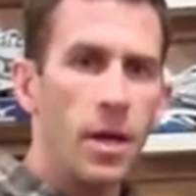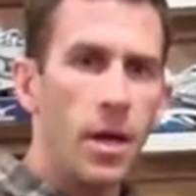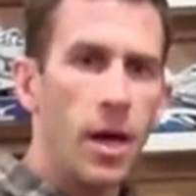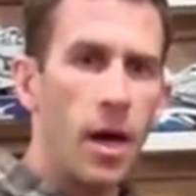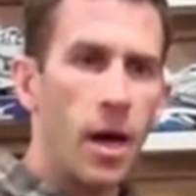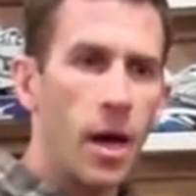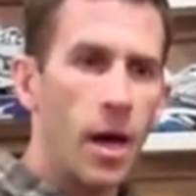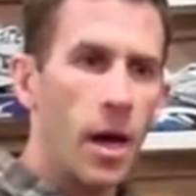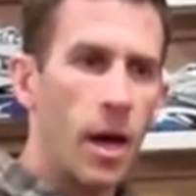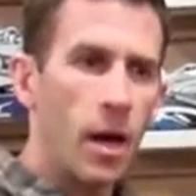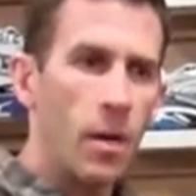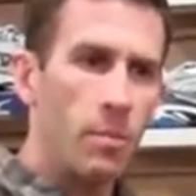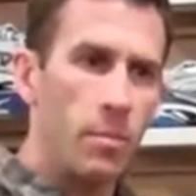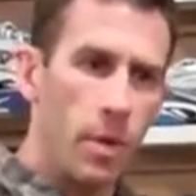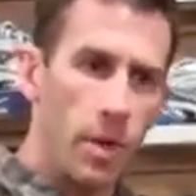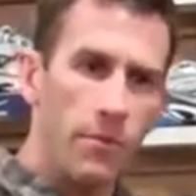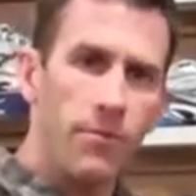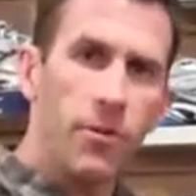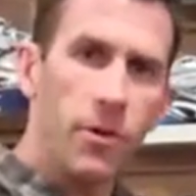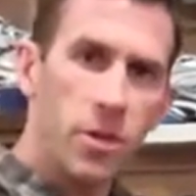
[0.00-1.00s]

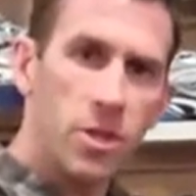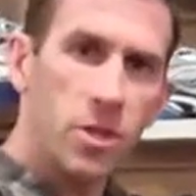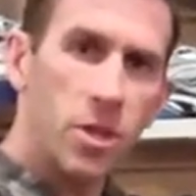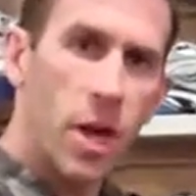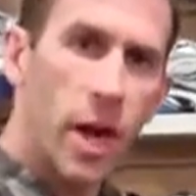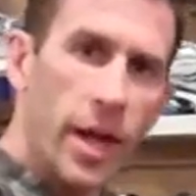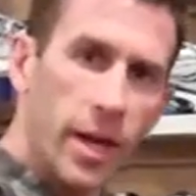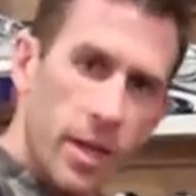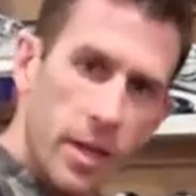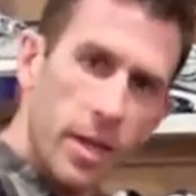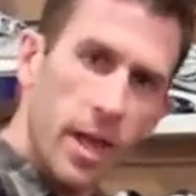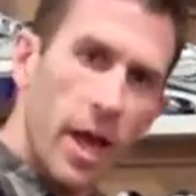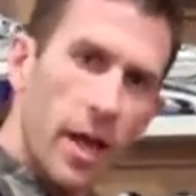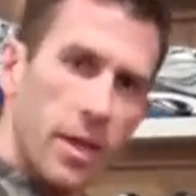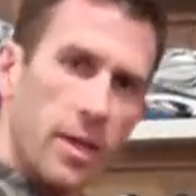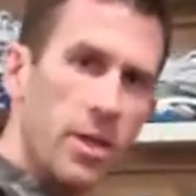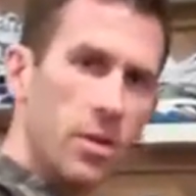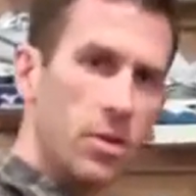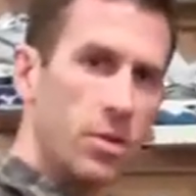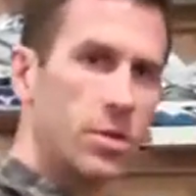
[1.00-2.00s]
midfoot strike and
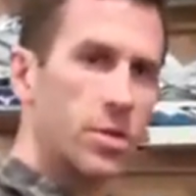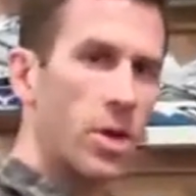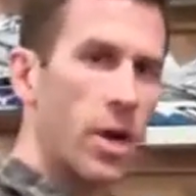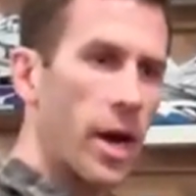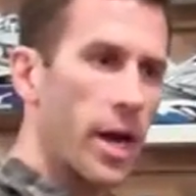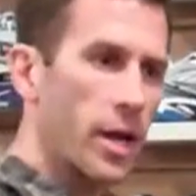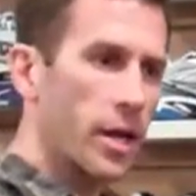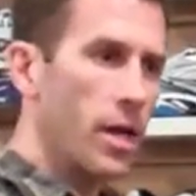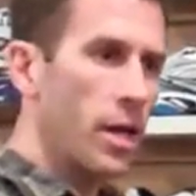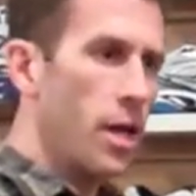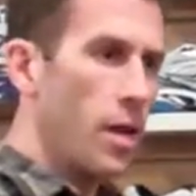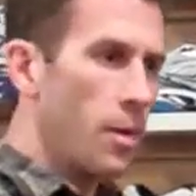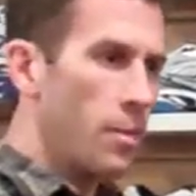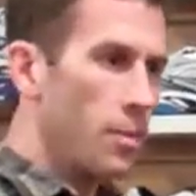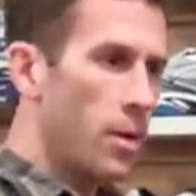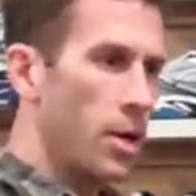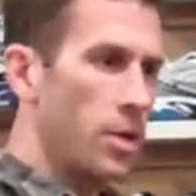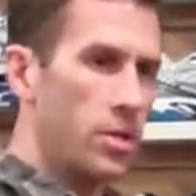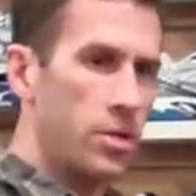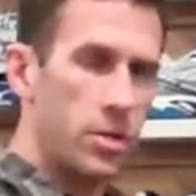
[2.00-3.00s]
not heel strike,
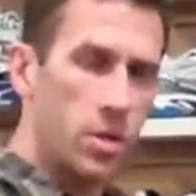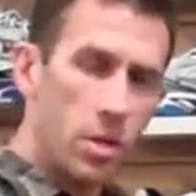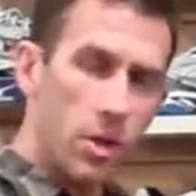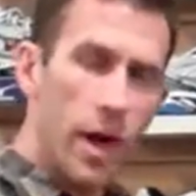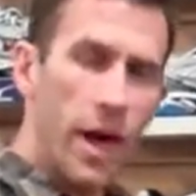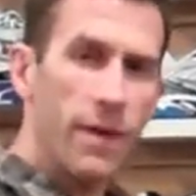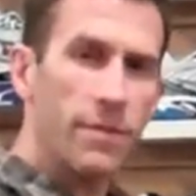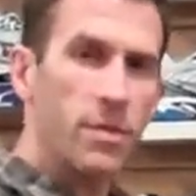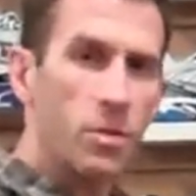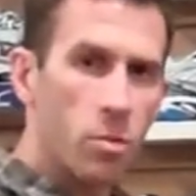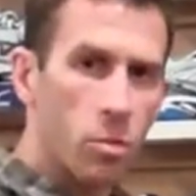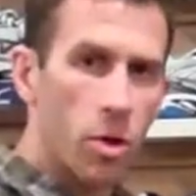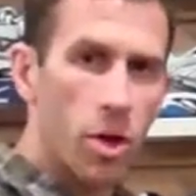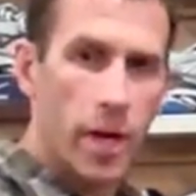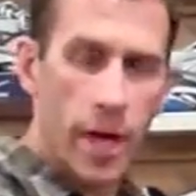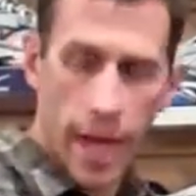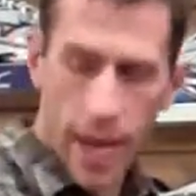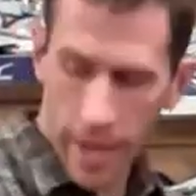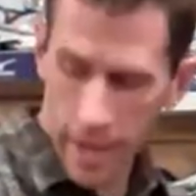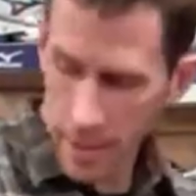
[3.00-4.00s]
but you still have to
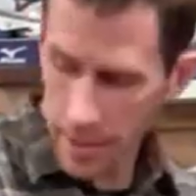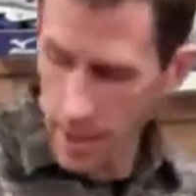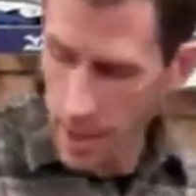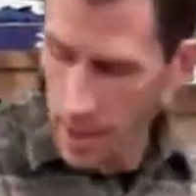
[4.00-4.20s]
work at it.